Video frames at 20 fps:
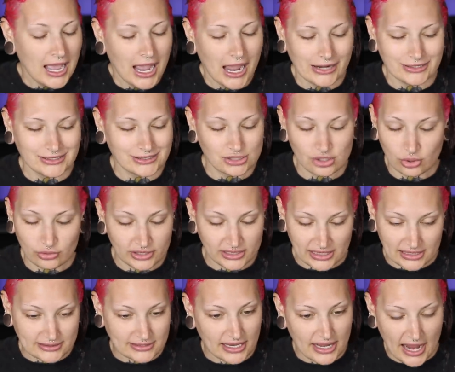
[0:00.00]
I just don't
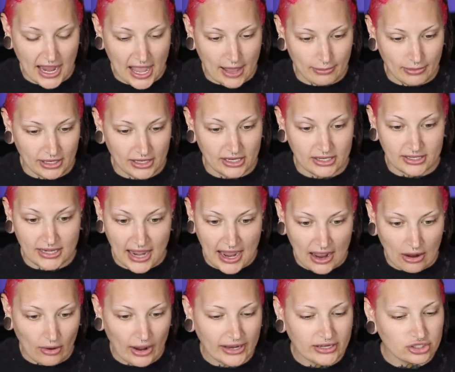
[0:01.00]
think that's gonna happen.
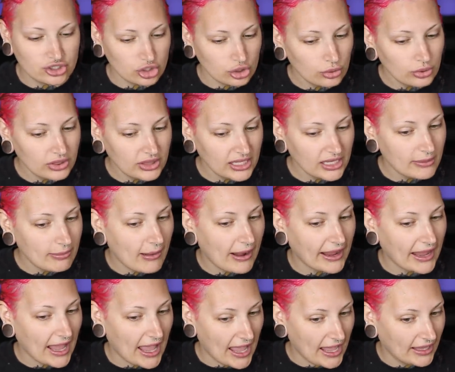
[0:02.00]
Now, I do think
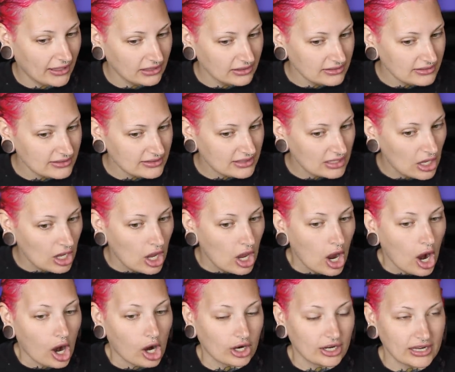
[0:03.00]
my ends
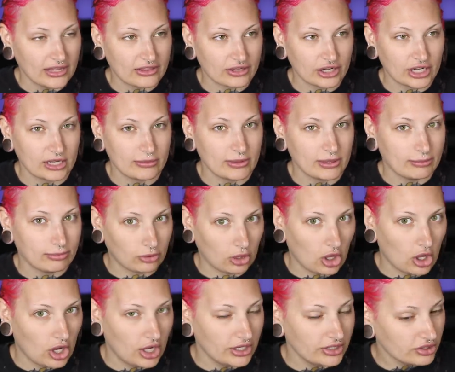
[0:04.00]
are either gonna be
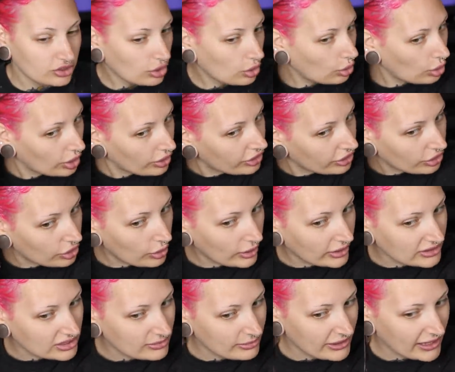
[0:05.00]
blonde or they're
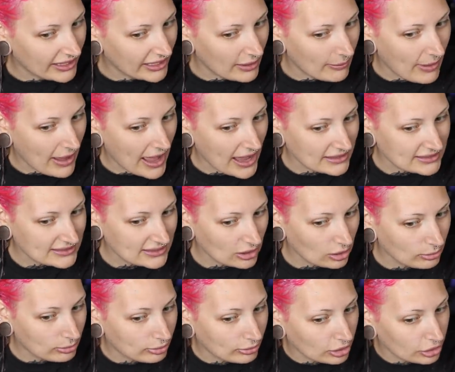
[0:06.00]
going to be like a
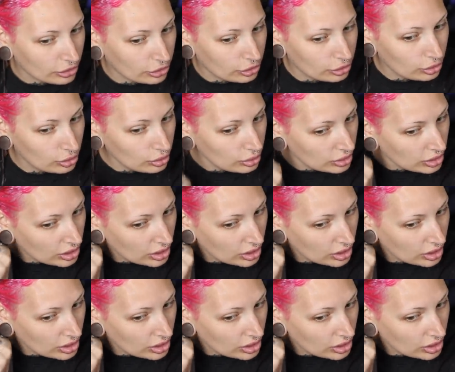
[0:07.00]
pastel blue.